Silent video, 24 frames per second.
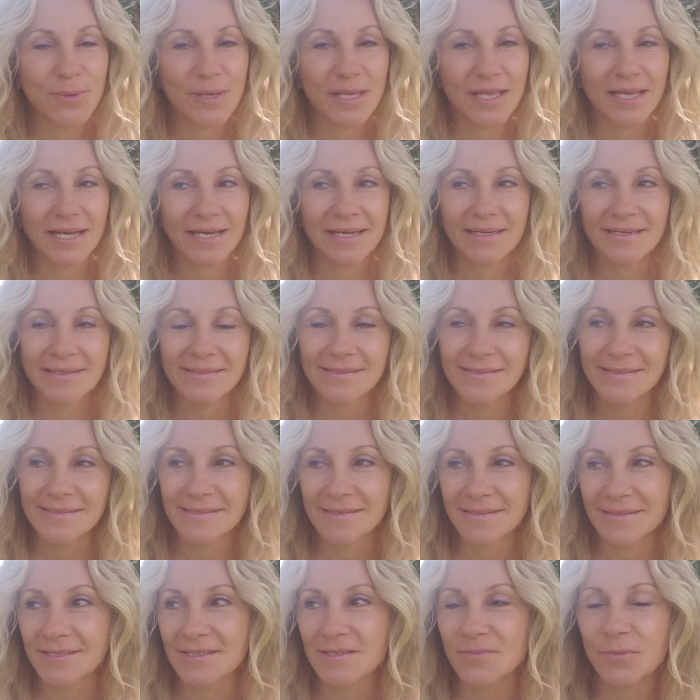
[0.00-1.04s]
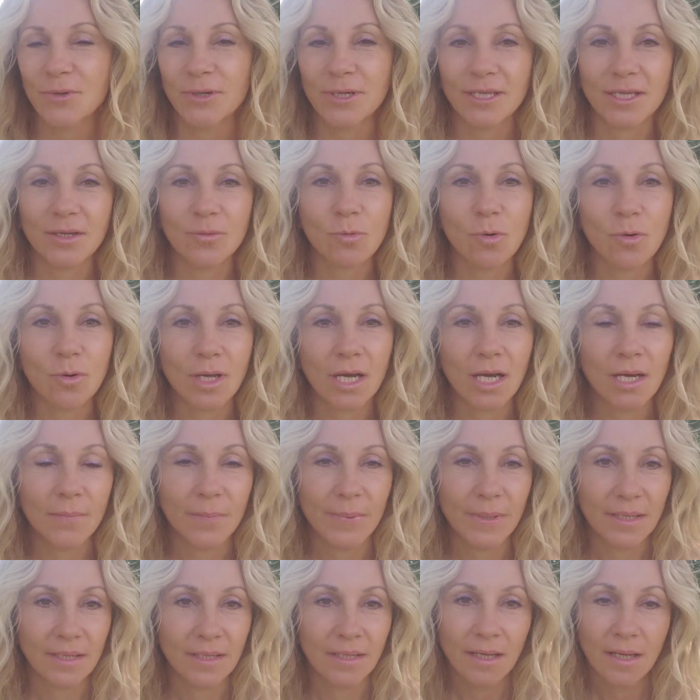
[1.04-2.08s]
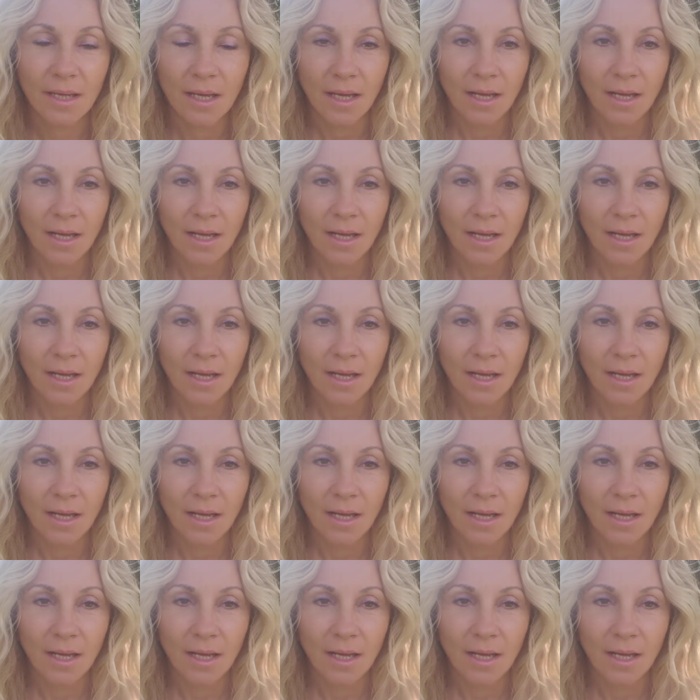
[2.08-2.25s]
because this morning I woke up and